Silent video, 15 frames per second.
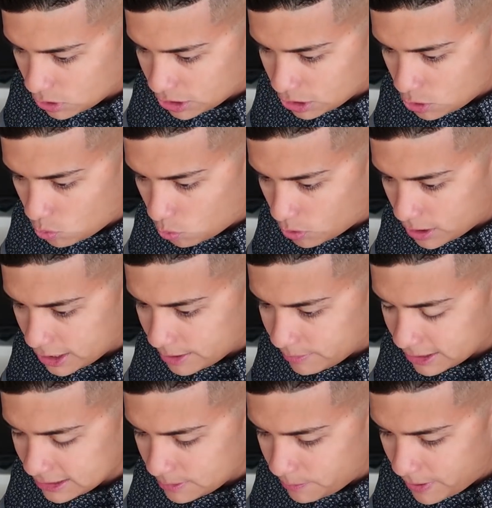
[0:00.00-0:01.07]
we're gonna worry
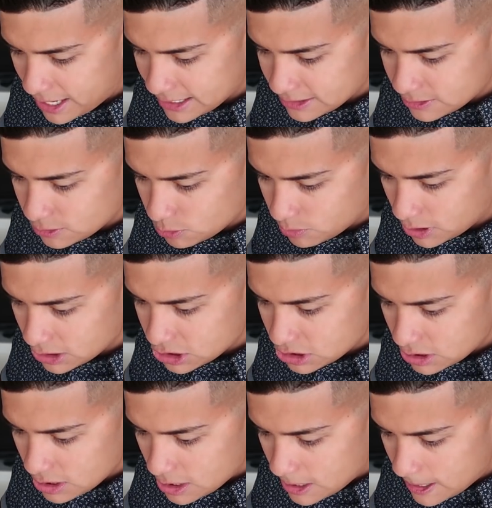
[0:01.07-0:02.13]
about the pants too
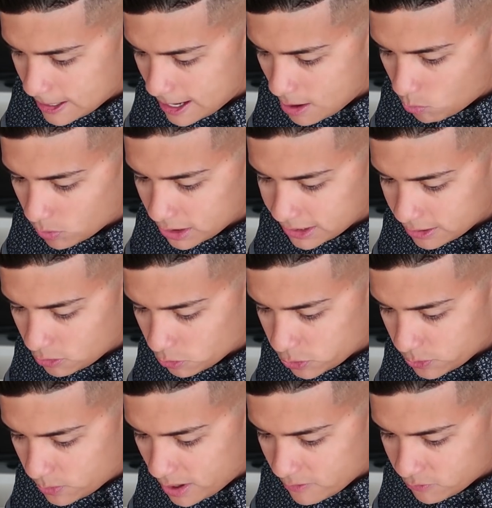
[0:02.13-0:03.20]
much. I wanted to go through